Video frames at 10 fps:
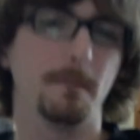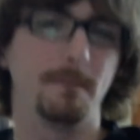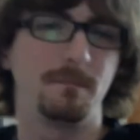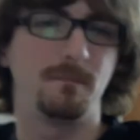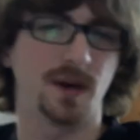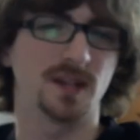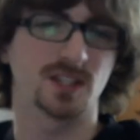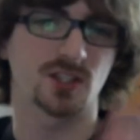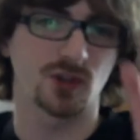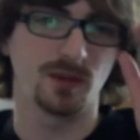but it's
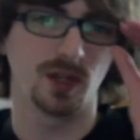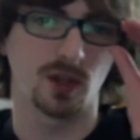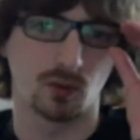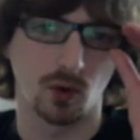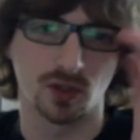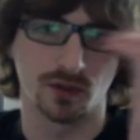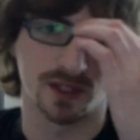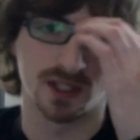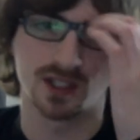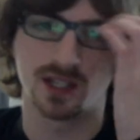extremely corrosion
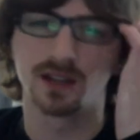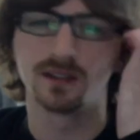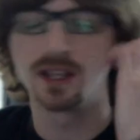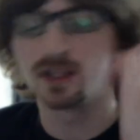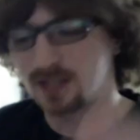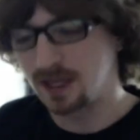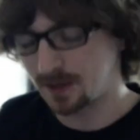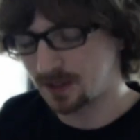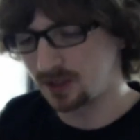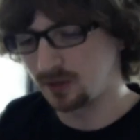resistant, and they
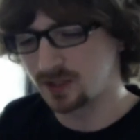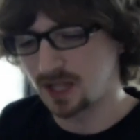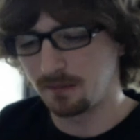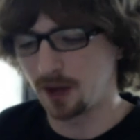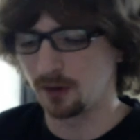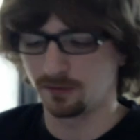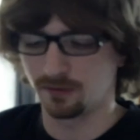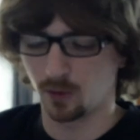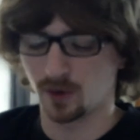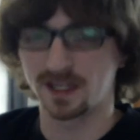typically use that metal
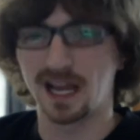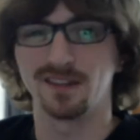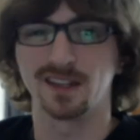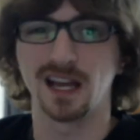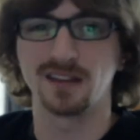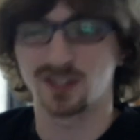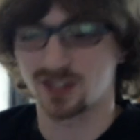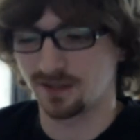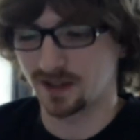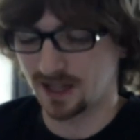for diving knives,
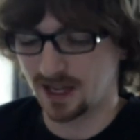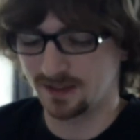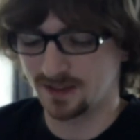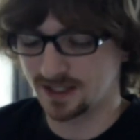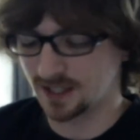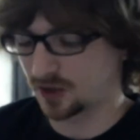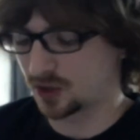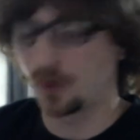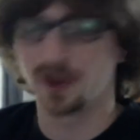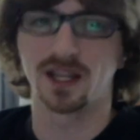stuff like that, things that are
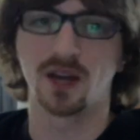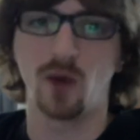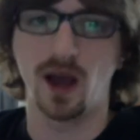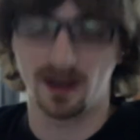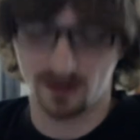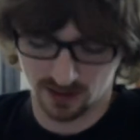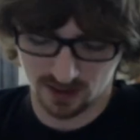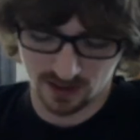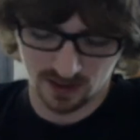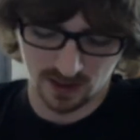going to get wet.
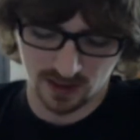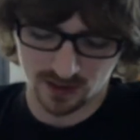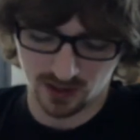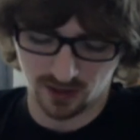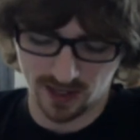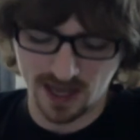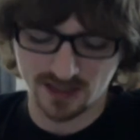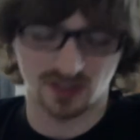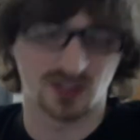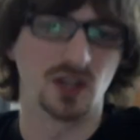So it has
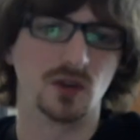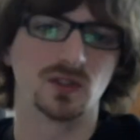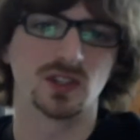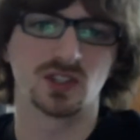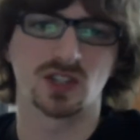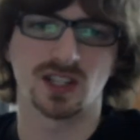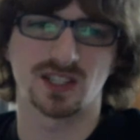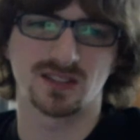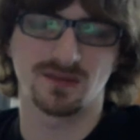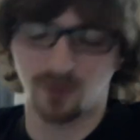its use, it's
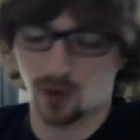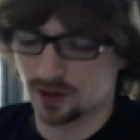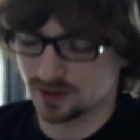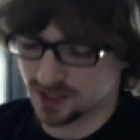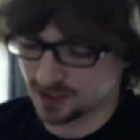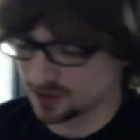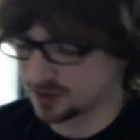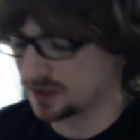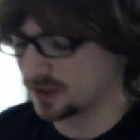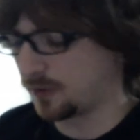just 400
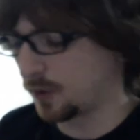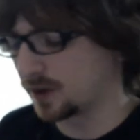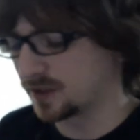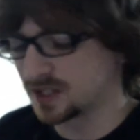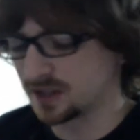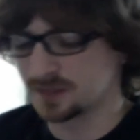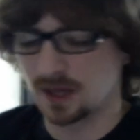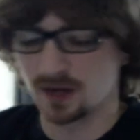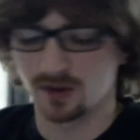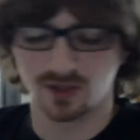series
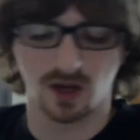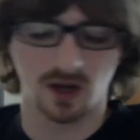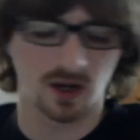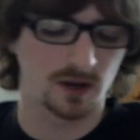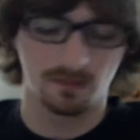metals are